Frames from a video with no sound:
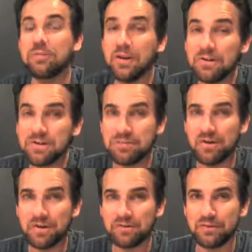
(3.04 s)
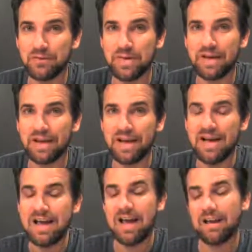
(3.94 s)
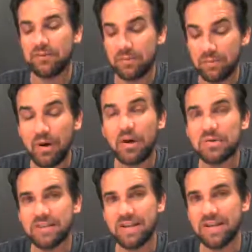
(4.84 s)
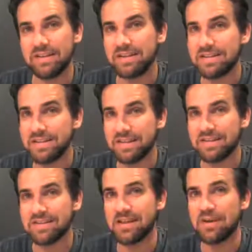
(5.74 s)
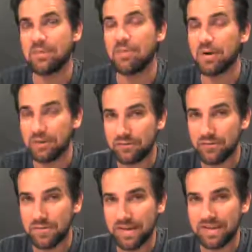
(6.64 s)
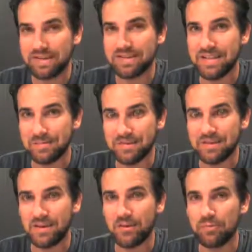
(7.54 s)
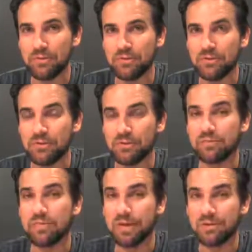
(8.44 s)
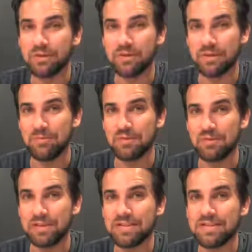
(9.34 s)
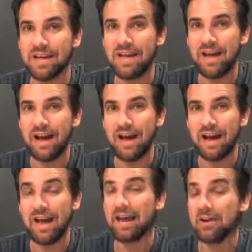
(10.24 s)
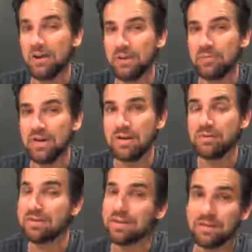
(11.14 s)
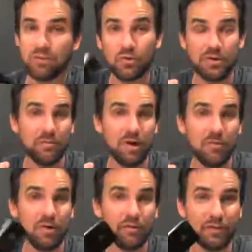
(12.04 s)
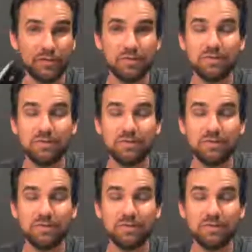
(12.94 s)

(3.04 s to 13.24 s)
known as the Pocket Filmmaker, and I've compiled today these 6 pocket filmmaking tips to help you shoot better quality movies at home with nothing more than your mobile phone.